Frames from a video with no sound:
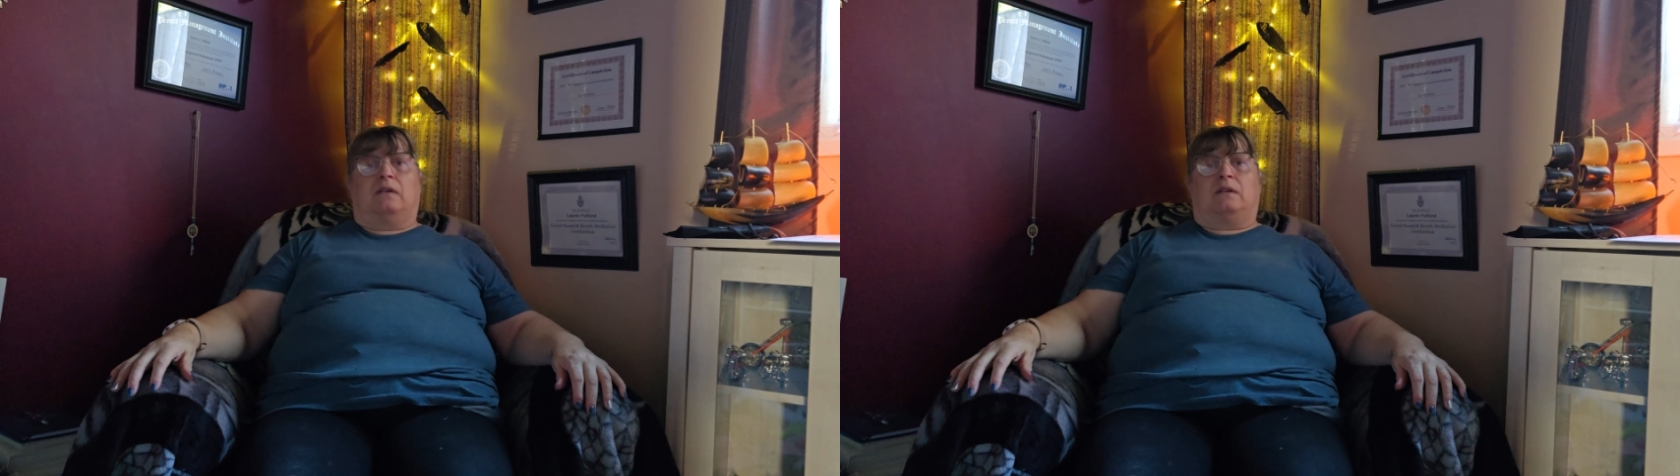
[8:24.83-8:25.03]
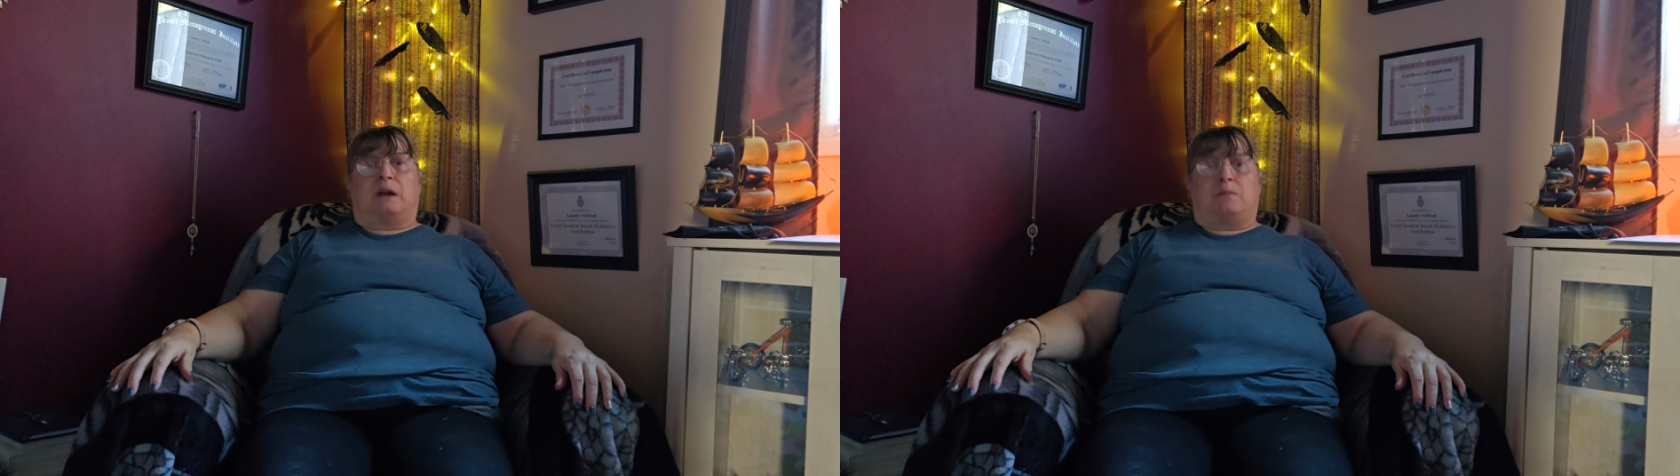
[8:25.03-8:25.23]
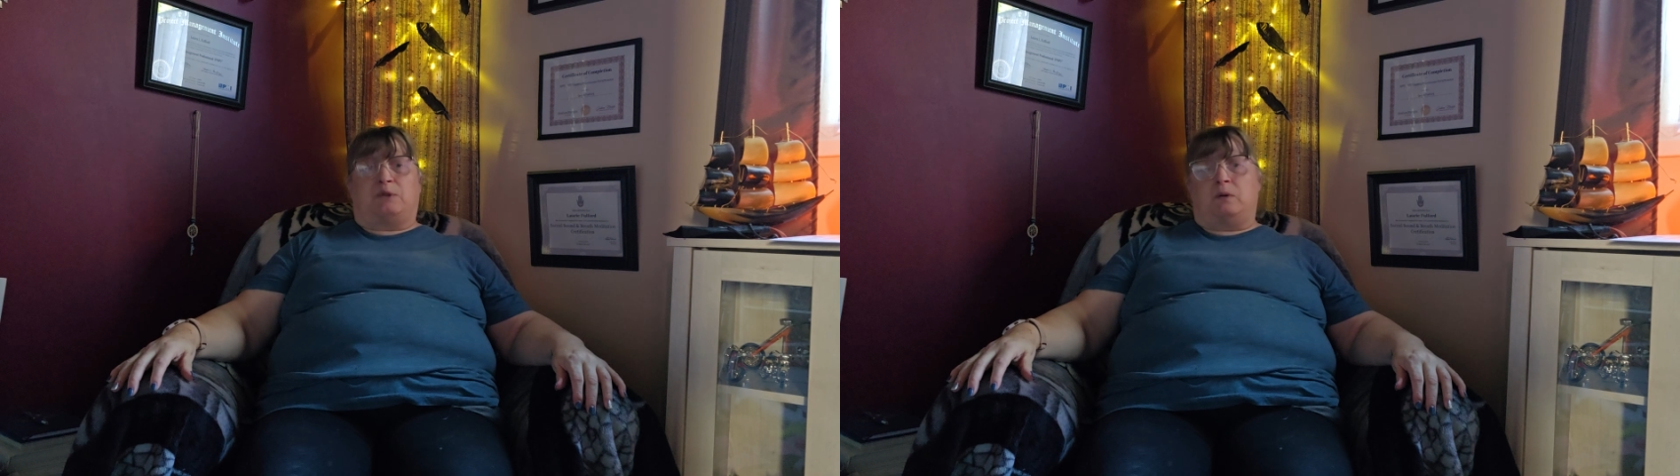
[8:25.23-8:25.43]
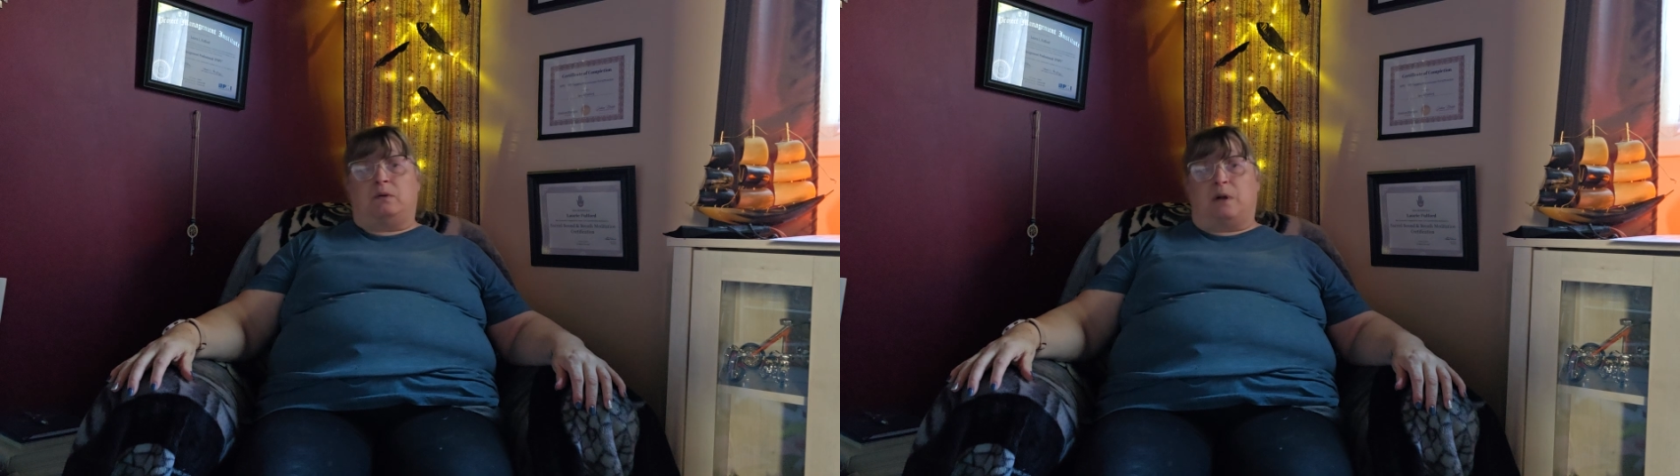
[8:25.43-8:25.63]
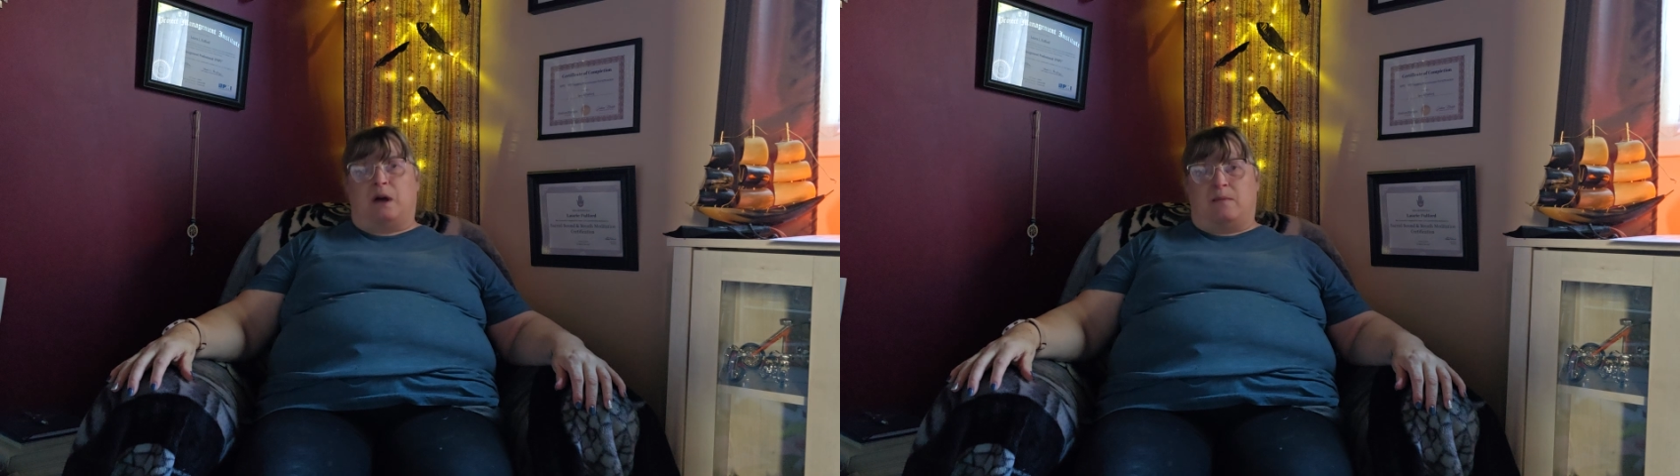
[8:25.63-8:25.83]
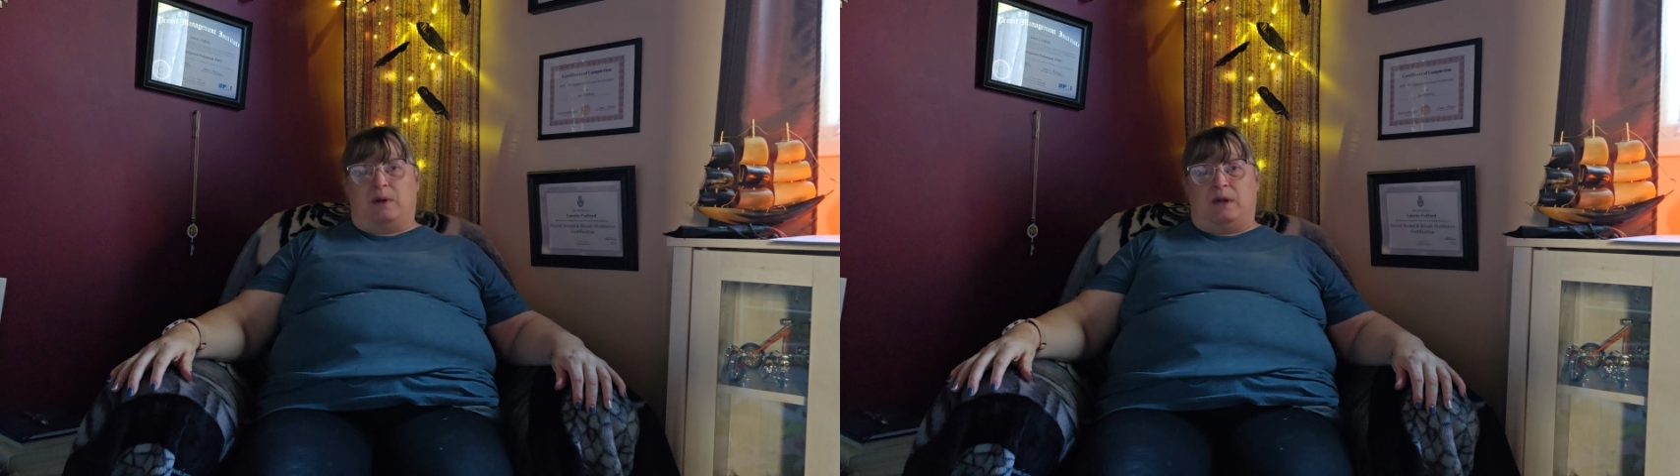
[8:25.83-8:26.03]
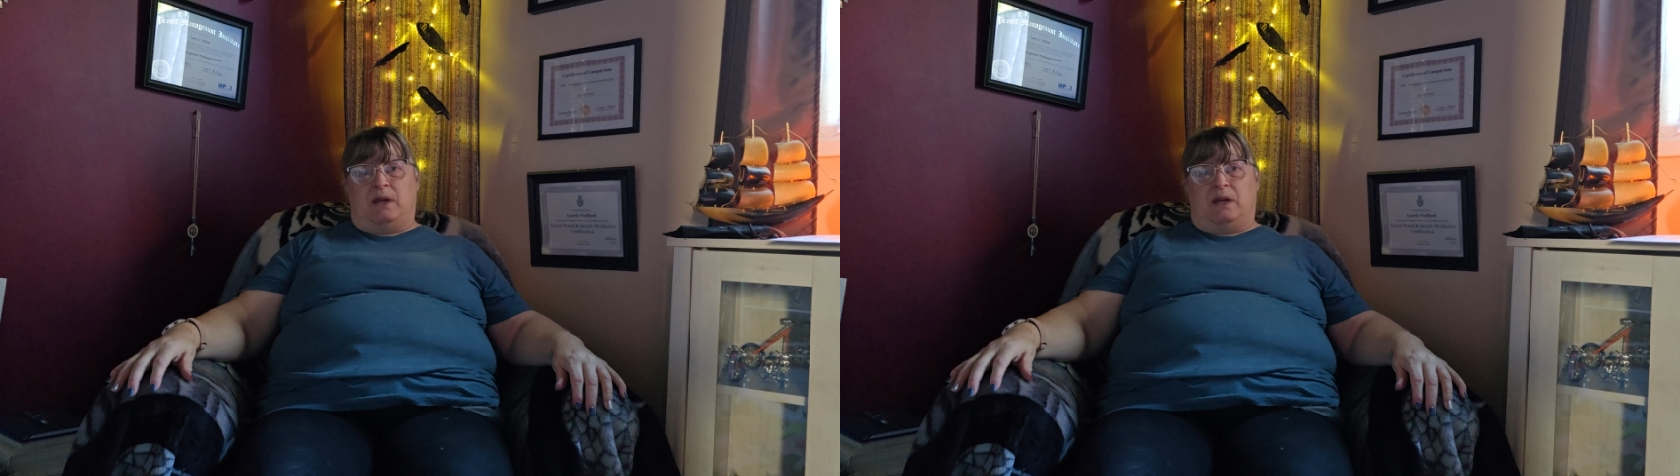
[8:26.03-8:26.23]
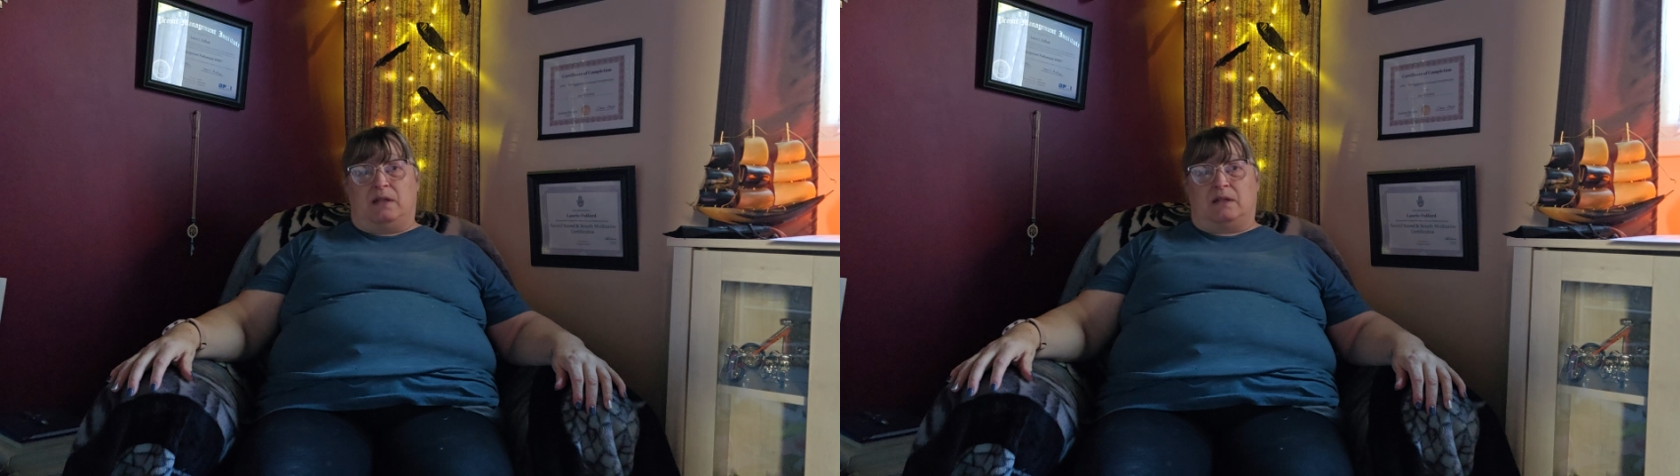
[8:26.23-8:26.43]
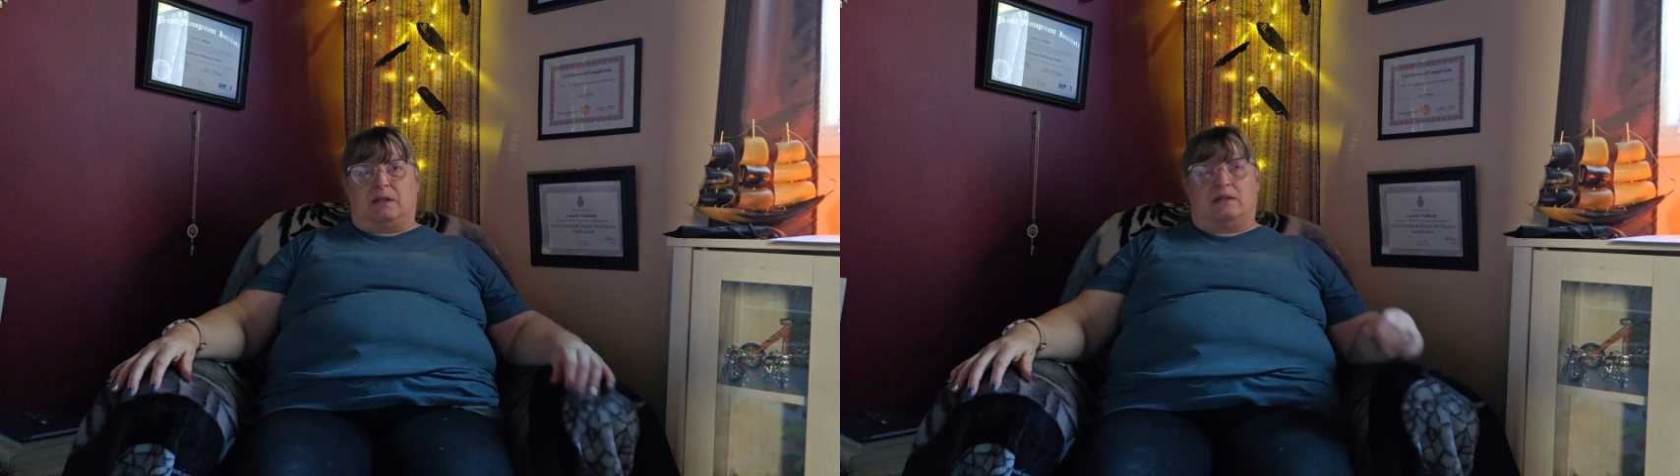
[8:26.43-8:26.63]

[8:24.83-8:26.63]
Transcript: type 2 diabetes.